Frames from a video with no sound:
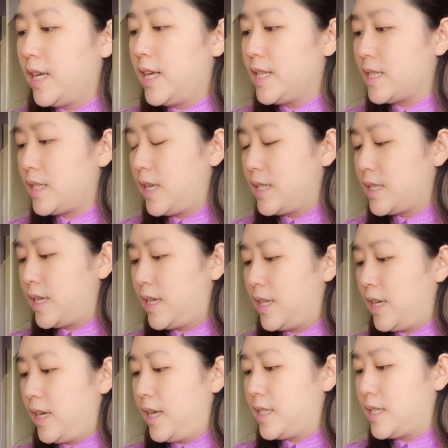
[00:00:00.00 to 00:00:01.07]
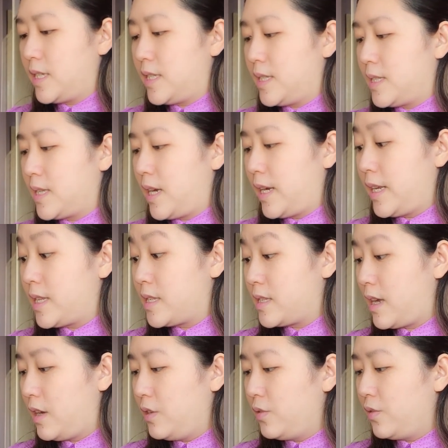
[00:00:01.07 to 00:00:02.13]
it's it's a it's a design
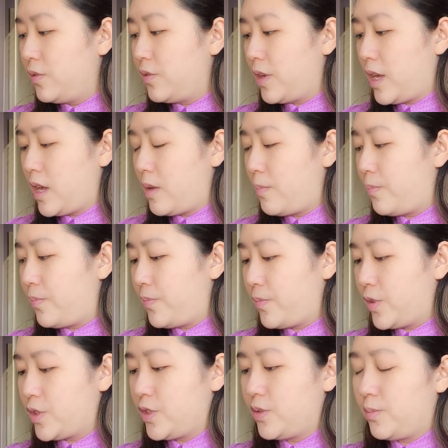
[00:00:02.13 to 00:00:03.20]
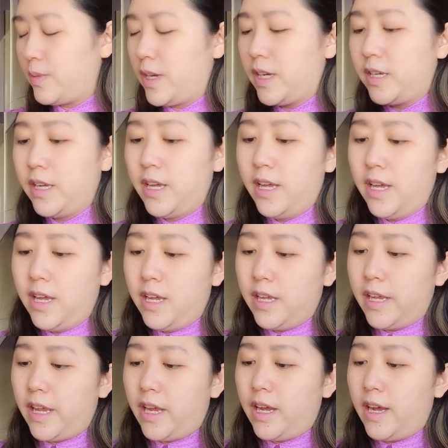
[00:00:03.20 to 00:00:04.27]
itself, um, which I don't mind.
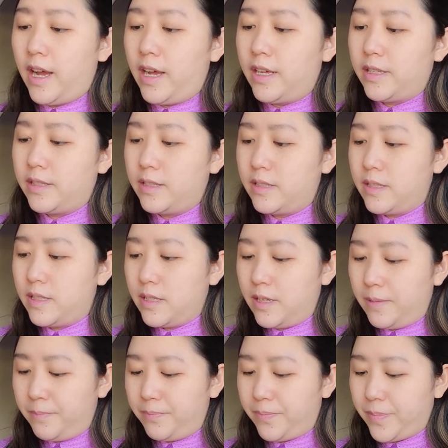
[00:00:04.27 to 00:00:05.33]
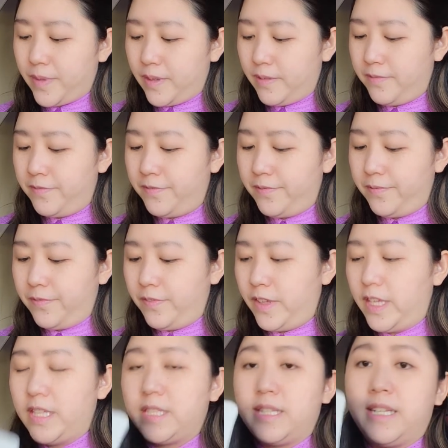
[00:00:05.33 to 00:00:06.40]
Yeah, and
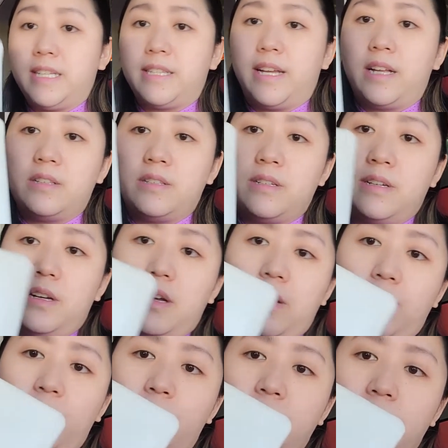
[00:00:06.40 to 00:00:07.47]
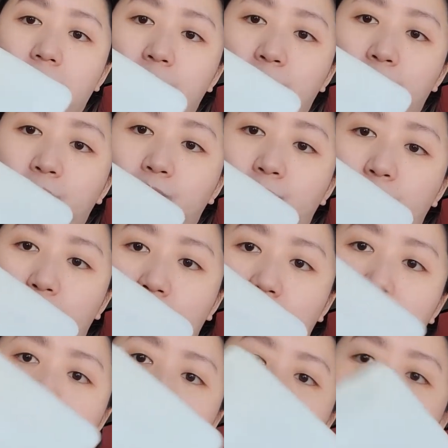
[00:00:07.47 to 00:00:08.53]
easily dent. Um, this is due to
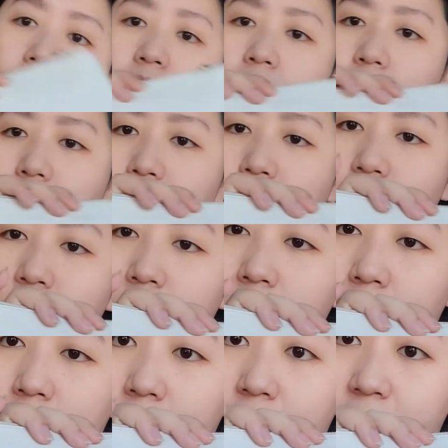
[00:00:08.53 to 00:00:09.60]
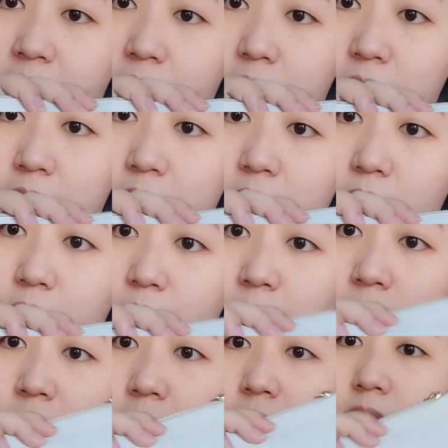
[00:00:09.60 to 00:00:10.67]
bad storage. I don't know how I got that. It was
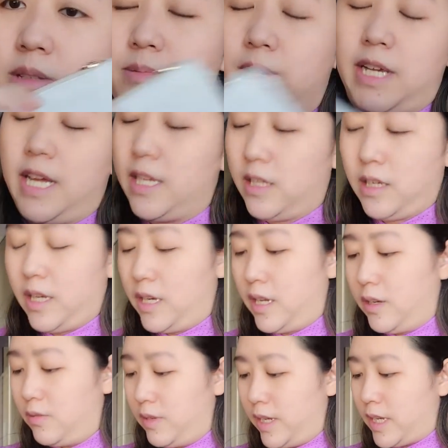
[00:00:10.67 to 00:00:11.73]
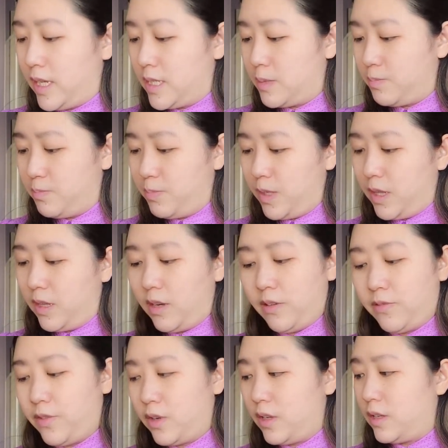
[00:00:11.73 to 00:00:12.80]
dent. I can't get it out. Like it's been there
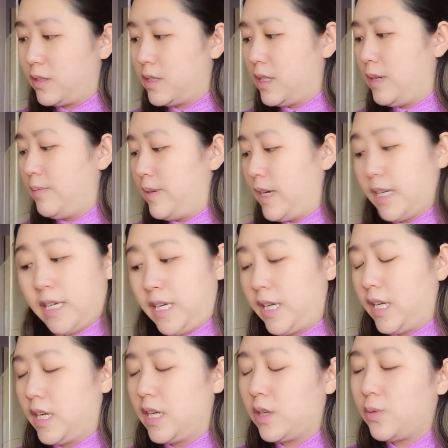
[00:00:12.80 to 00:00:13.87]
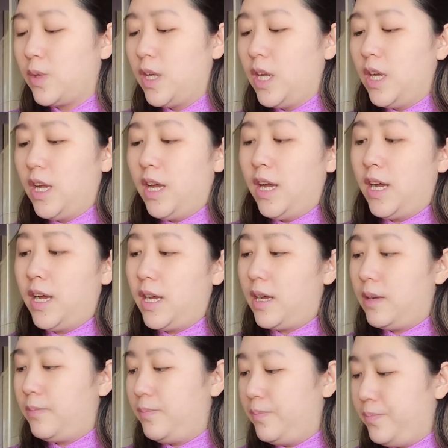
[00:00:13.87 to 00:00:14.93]
for a long time. I can't get it out.
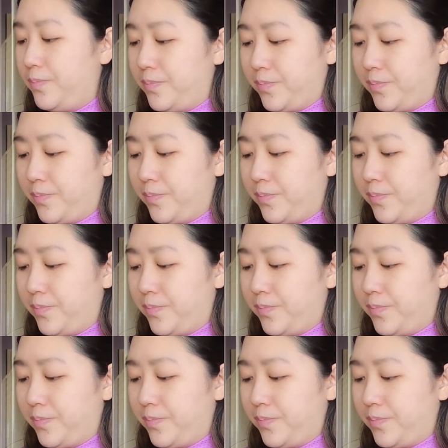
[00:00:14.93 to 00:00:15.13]
Um,